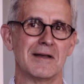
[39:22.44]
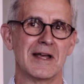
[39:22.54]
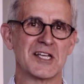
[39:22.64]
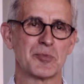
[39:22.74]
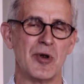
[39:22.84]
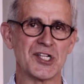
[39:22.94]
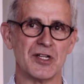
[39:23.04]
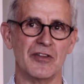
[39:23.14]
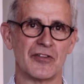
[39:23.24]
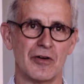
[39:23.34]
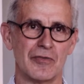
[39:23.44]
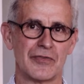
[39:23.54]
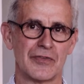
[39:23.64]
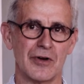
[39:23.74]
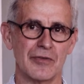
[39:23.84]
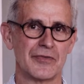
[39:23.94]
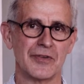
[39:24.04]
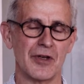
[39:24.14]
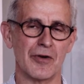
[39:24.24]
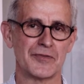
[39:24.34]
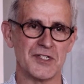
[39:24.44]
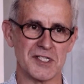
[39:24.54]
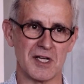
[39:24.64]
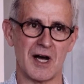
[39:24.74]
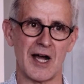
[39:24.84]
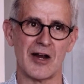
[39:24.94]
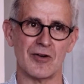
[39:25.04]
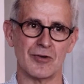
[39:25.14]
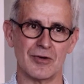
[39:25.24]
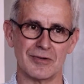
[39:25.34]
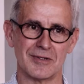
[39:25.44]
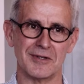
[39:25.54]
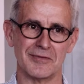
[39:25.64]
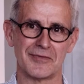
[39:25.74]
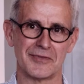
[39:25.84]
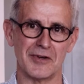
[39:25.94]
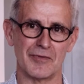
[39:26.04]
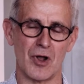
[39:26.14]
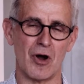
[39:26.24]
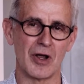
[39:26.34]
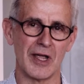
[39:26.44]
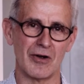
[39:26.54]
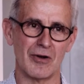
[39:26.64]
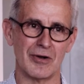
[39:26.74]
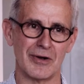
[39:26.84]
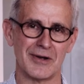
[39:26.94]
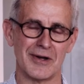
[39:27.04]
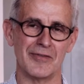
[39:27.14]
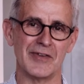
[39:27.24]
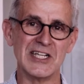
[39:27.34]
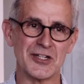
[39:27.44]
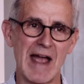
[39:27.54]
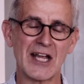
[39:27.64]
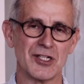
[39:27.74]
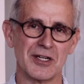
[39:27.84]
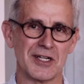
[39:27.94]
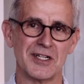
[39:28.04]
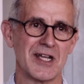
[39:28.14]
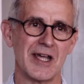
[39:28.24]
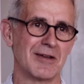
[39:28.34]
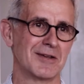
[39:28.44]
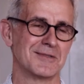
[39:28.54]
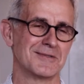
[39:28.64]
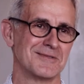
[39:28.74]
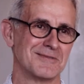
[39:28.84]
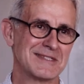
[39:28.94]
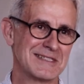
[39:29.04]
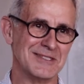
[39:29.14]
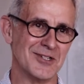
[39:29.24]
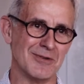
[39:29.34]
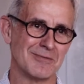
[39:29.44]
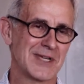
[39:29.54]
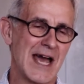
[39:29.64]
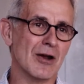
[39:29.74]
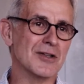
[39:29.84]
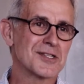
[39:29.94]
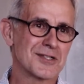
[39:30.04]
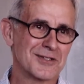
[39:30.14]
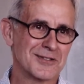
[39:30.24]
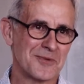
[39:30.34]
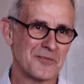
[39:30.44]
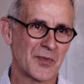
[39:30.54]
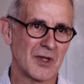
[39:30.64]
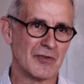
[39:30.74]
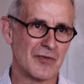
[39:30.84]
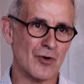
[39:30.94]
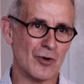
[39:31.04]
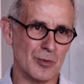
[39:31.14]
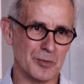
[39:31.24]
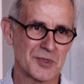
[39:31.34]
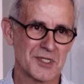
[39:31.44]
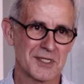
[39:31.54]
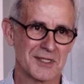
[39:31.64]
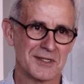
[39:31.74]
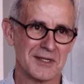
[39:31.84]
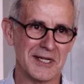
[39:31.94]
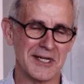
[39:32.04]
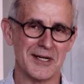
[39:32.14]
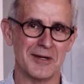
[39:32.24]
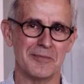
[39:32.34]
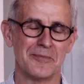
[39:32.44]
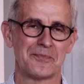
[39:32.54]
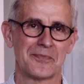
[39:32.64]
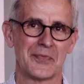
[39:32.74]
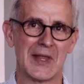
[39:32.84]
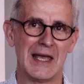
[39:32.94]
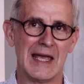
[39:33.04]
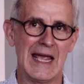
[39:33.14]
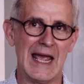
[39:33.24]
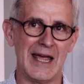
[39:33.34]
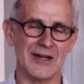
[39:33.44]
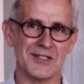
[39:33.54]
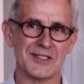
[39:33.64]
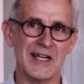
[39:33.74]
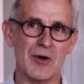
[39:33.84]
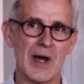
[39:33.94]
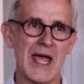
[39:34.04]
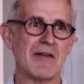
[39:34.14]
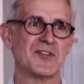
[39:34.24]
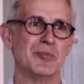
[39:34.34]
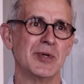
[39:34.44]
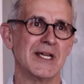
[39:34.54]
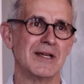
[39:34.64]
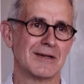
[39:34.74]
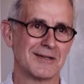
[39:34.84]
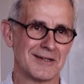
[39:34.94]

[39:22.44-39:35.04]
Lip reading: expressions of desire or of longing or of interaction can take, you know, countless forms, and in a way have to be